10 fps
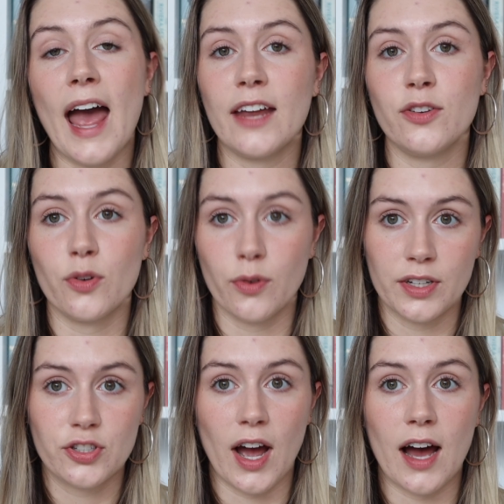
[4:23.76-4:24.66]
and you're
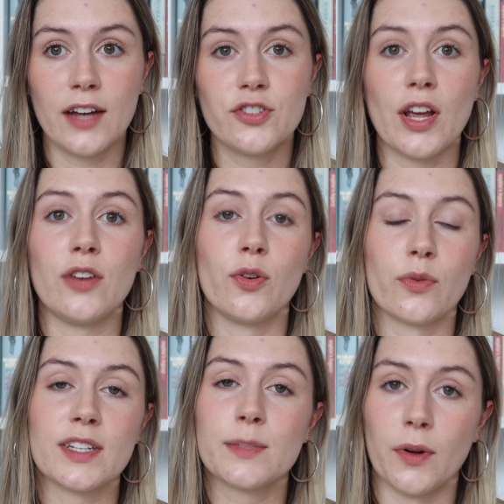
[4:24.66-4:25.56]
in charge and you're
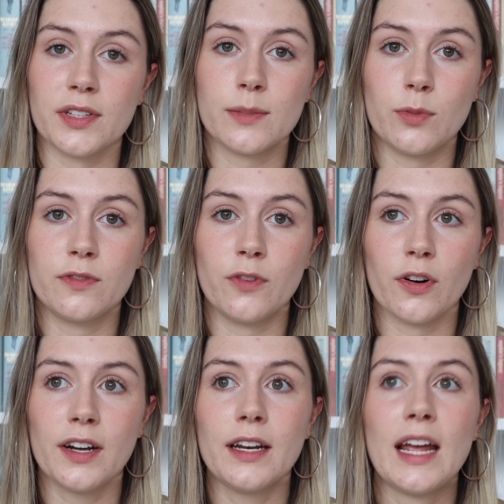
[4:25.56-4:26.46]
responsible
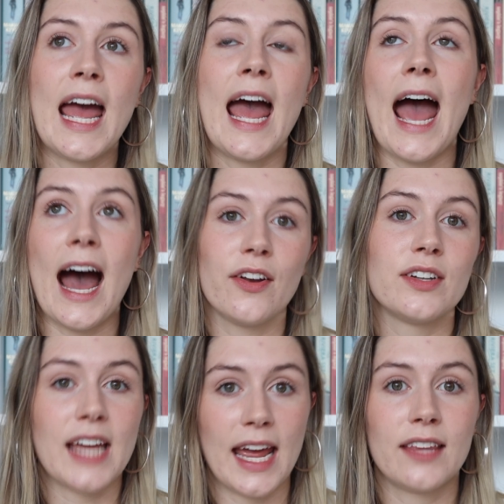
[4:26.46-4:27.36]
for it, how to
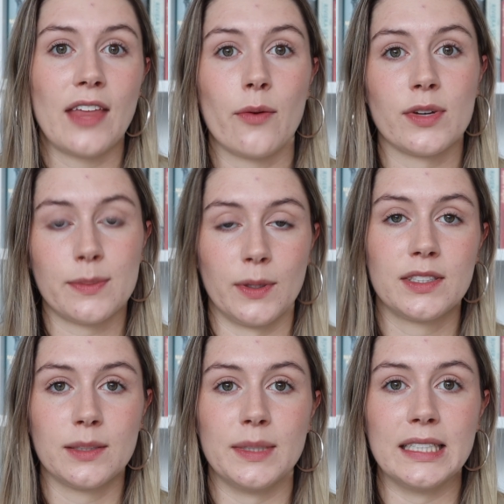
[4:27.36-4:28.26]
take that
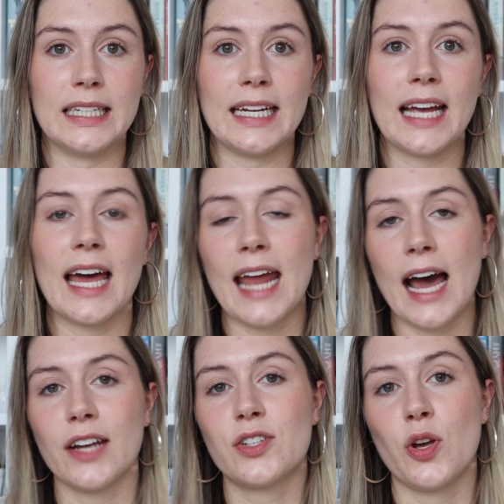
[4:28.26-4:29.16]
responsibility and
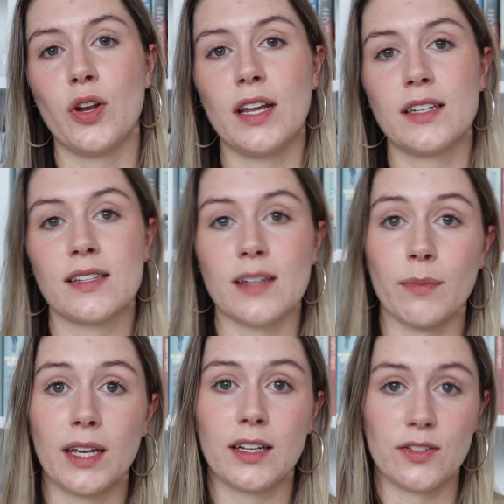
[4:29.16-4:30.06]
how to turn it into
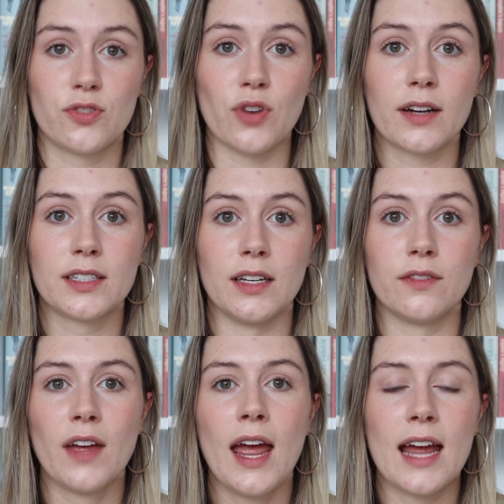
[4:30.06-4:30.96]
something
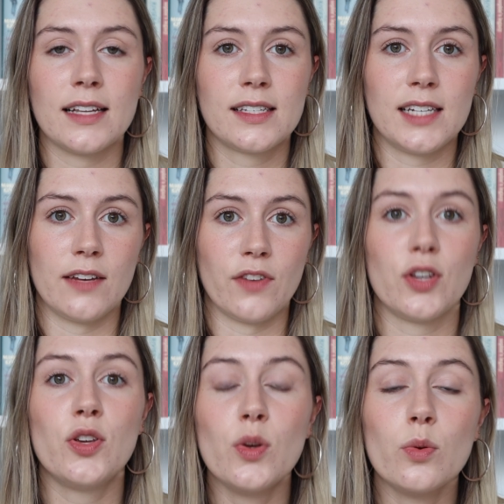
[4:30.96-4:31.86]
constructive instead of a
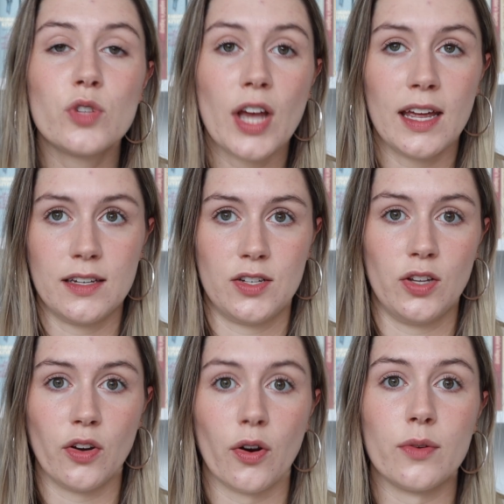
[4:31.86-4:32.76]
huge hit to
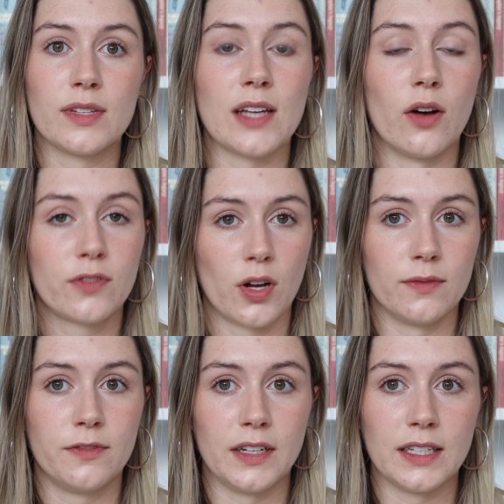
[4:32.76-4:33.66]
your own
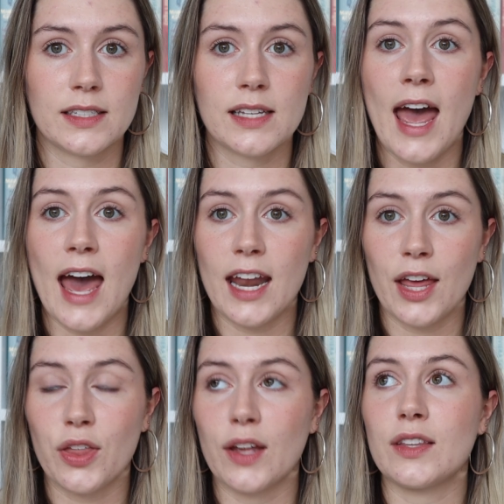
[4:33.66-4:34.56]
self-confidence. And I
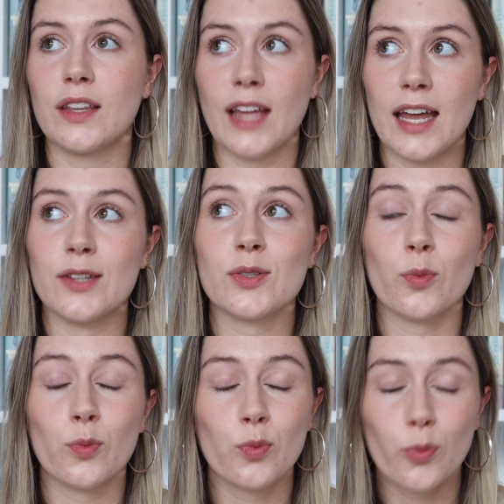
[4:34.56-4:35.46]
think that that is
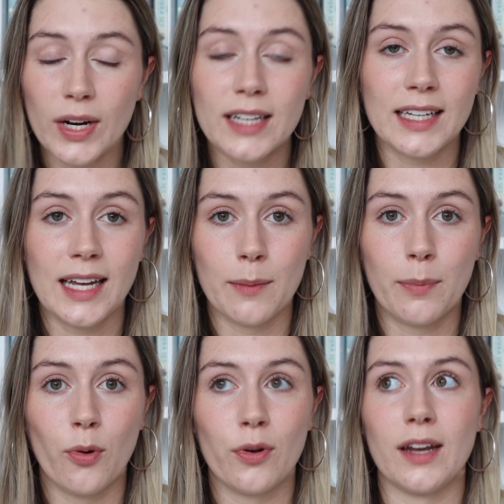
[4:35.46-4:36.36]
really
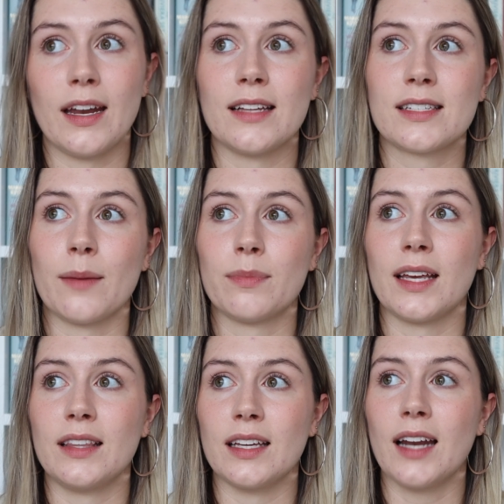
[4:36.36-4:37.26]
important and
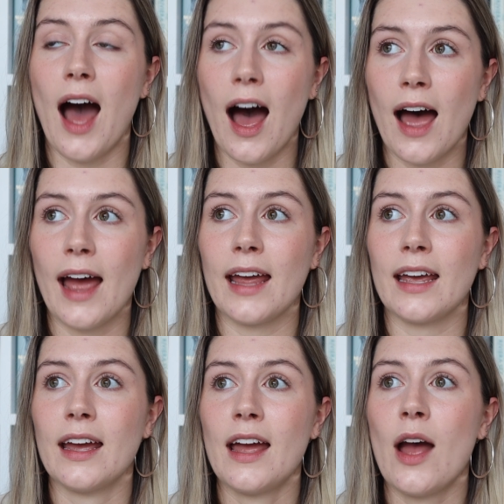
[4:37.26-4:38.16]
something that
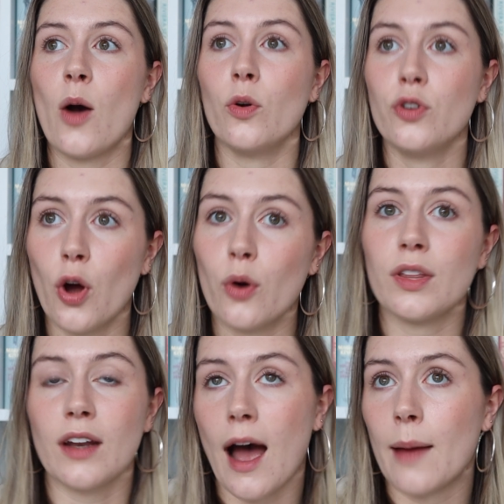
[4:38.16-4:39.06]
I know
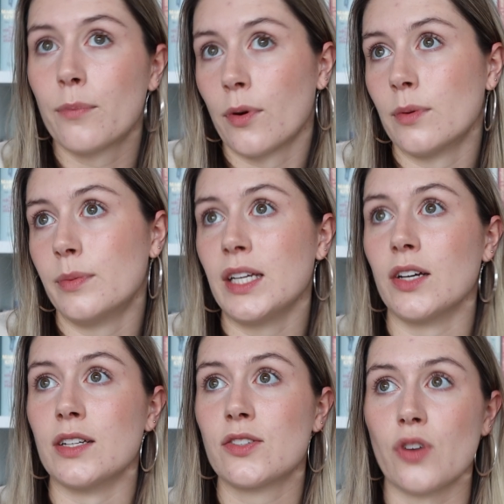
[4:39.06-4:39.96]
that I'm probably
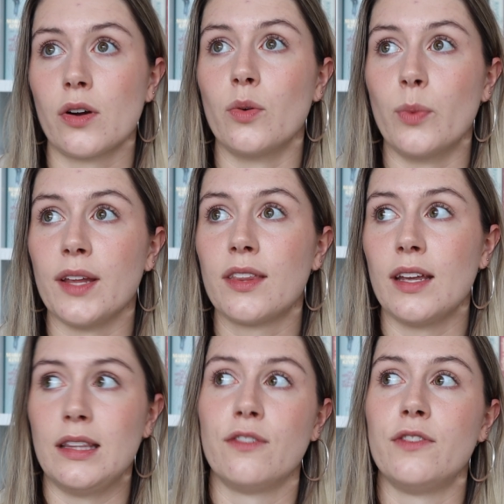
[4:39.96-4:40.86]
going to struggle with
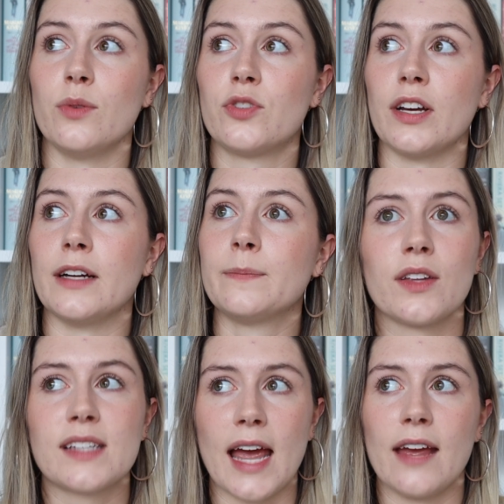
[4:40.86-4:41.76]
in the future.
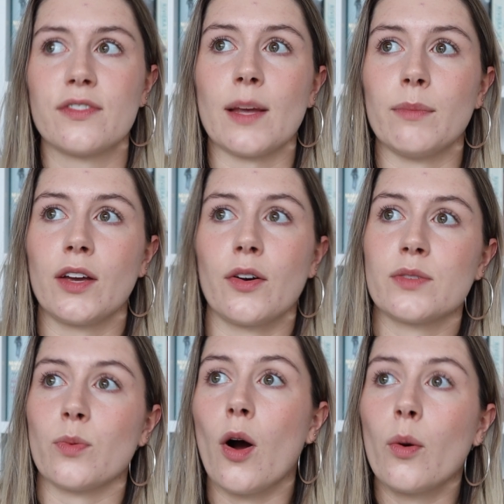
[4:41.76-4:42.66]
Say if something
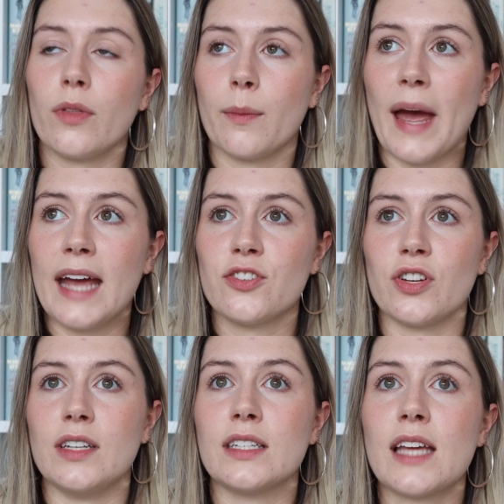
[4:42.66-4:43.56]
goes wrong with a
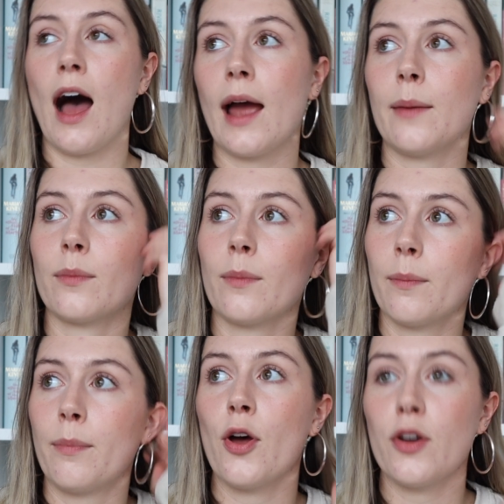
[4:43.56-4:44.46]
patient, I'm
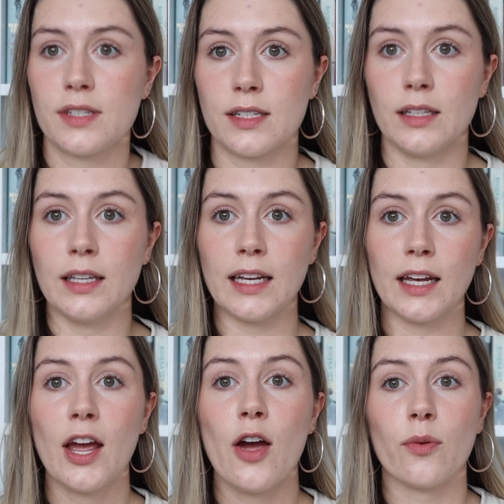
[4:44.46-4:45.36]

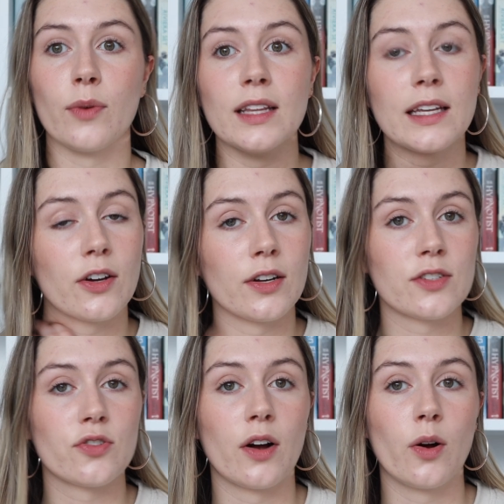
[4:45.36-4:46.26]
personally really going to
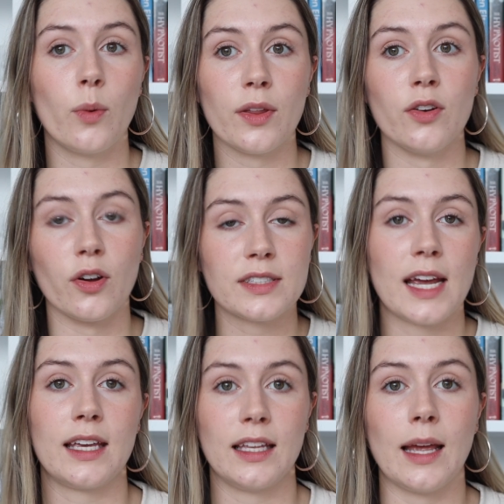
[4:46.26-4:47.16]
struggle with not
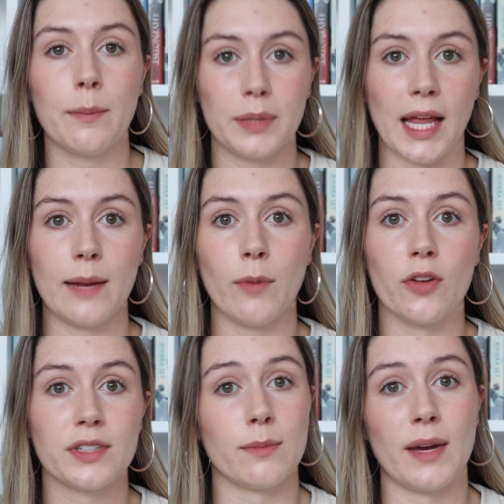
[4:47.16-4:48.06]
taking that blame
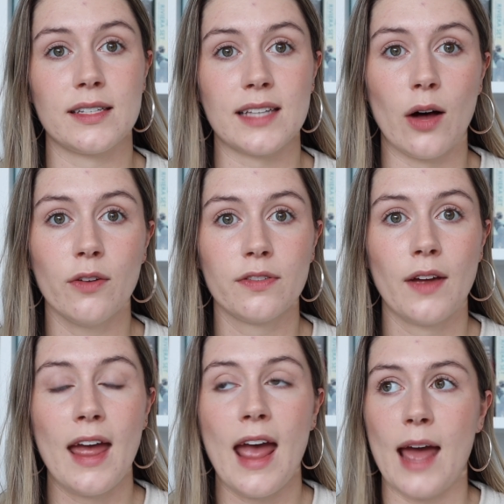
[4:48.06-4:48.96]
onto myself
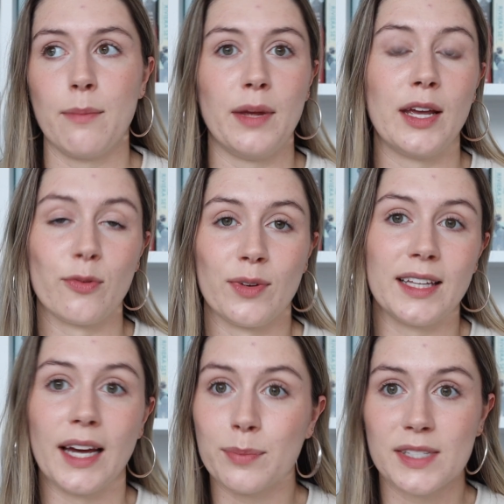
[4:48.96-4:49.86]
and being
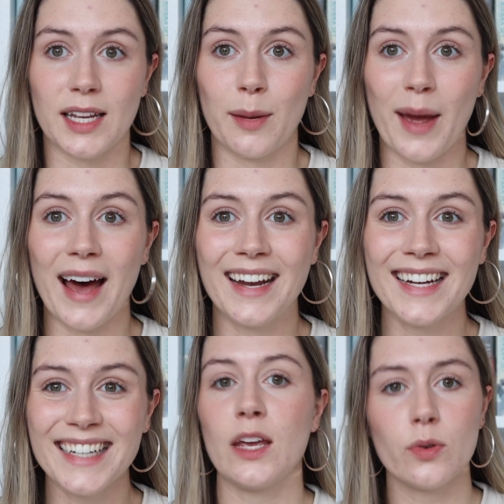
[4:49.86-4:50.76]
really upset about
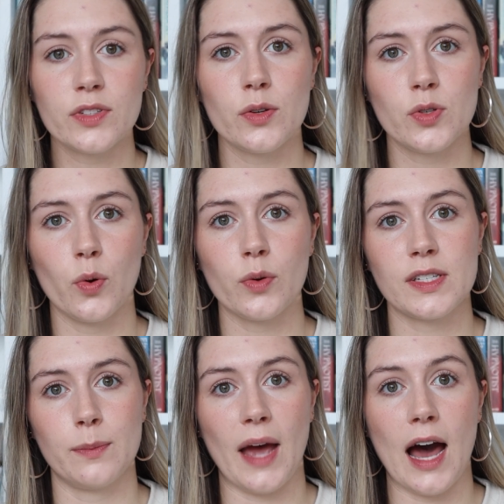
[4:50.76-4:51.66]
it. He also talks
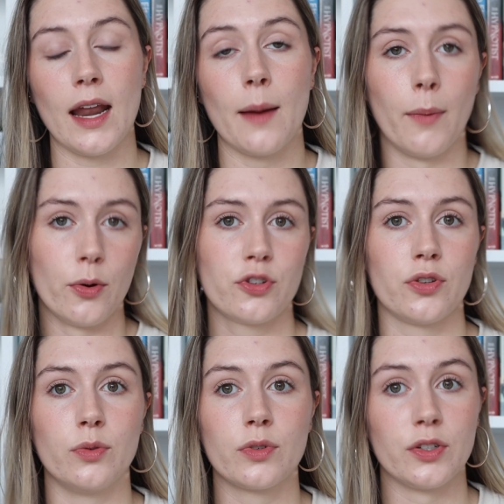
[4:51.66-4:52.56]
about
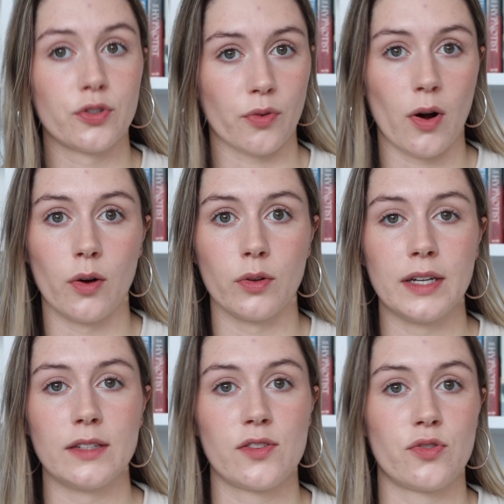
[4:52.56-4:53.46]
emotional control
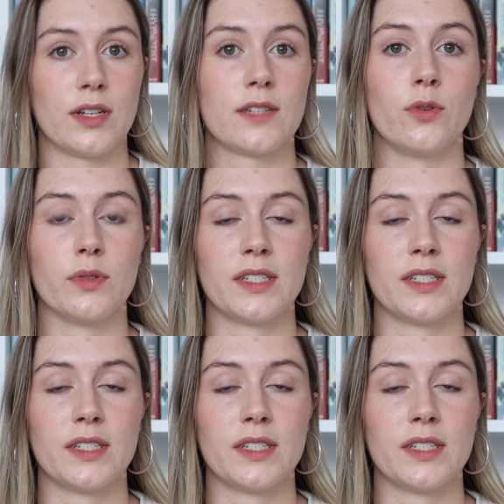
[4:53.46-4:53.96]
and stressful